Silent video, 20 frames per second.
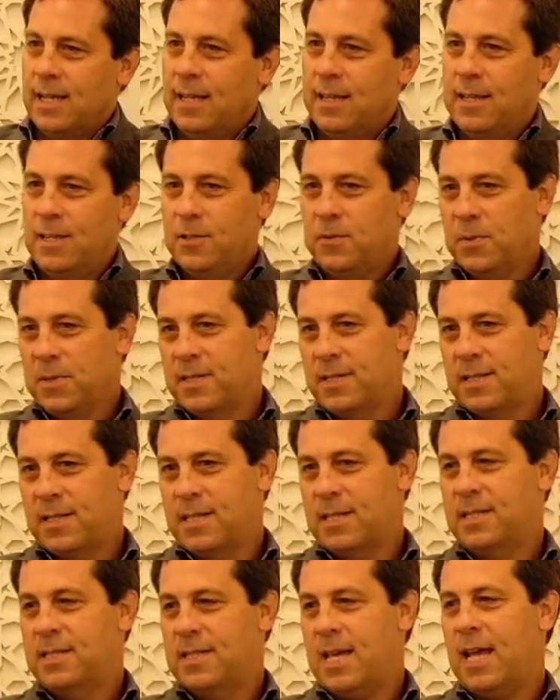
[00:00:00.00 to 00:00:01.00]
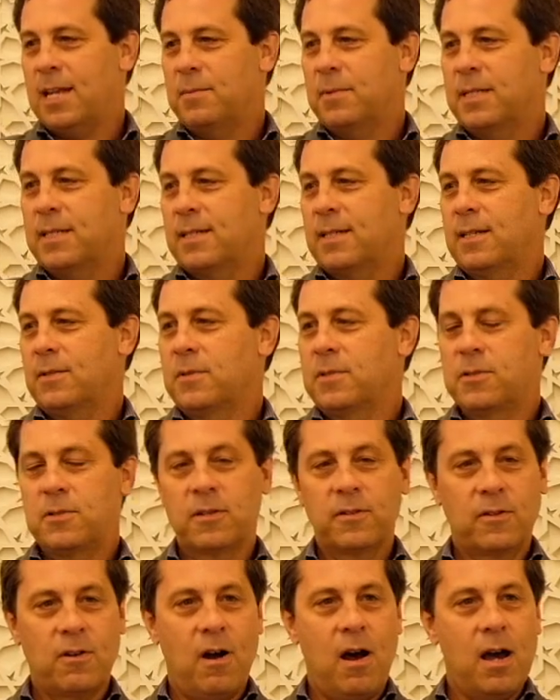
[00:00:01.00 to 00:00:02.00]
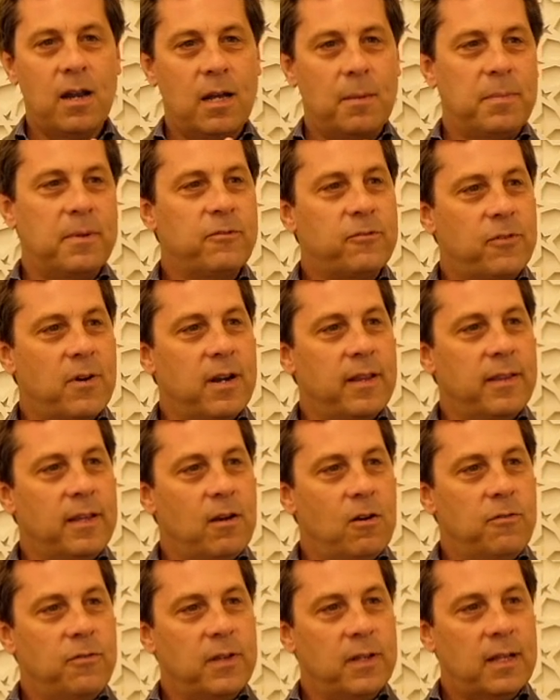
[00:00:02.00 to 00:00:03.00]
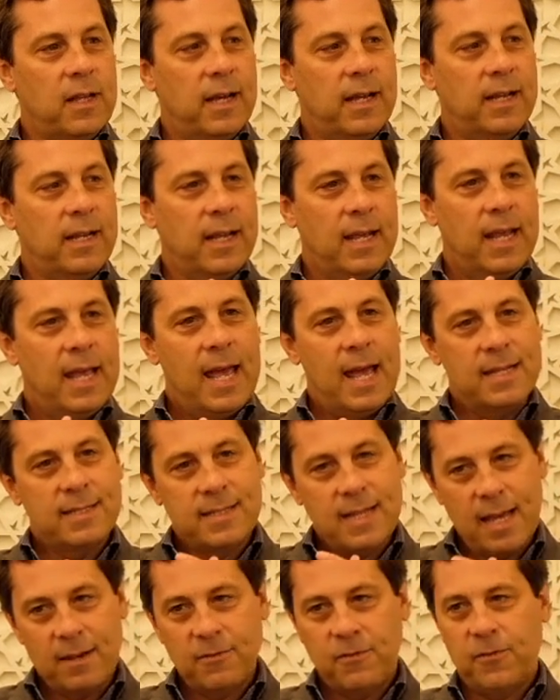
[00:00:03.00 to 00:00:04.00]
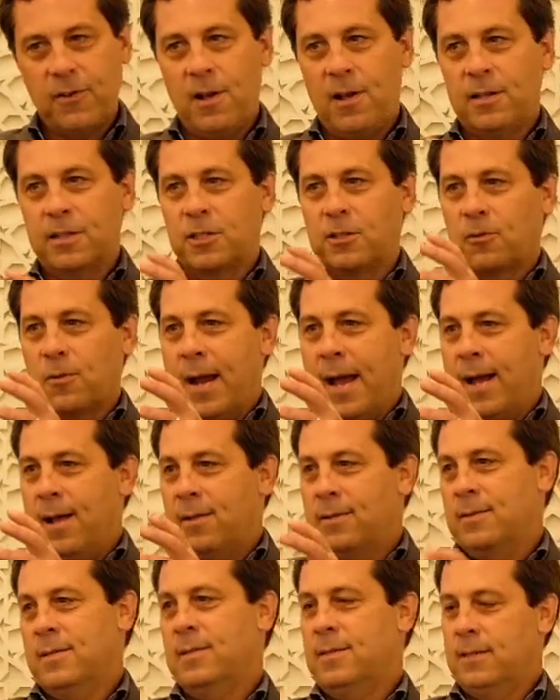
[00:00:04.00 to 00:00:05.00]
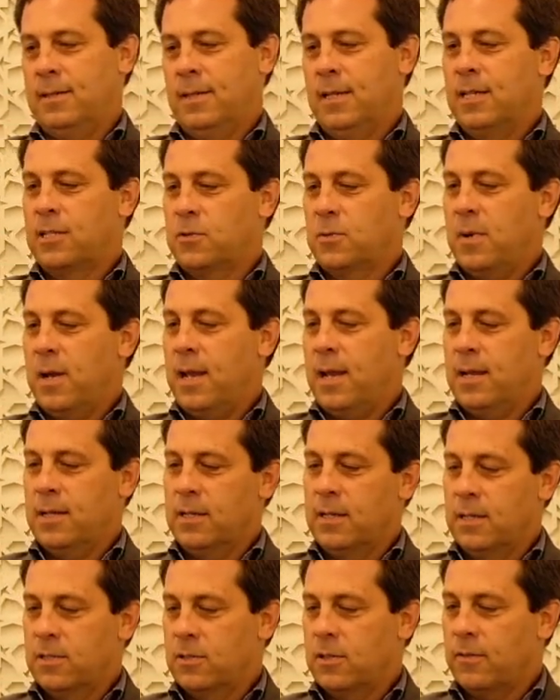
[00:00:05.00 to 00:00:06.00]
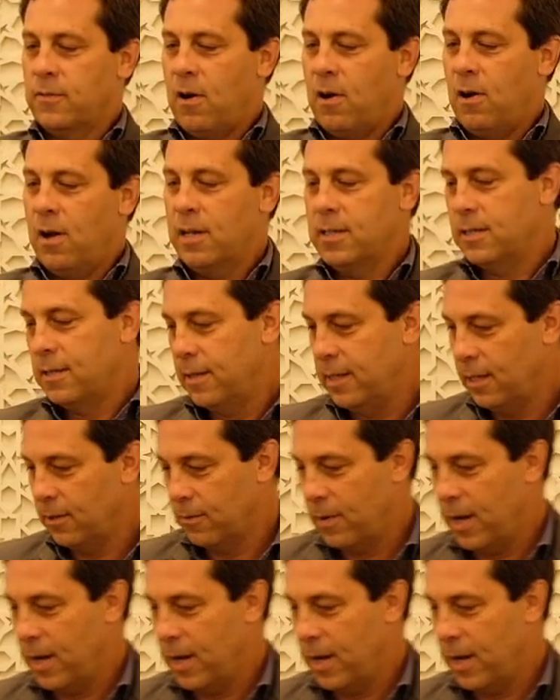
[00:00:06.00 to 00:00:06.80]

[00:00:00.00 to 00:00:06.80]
This was the sediment that was sort of caught up in front of the ophiolite as that fault ground its way sort of onto the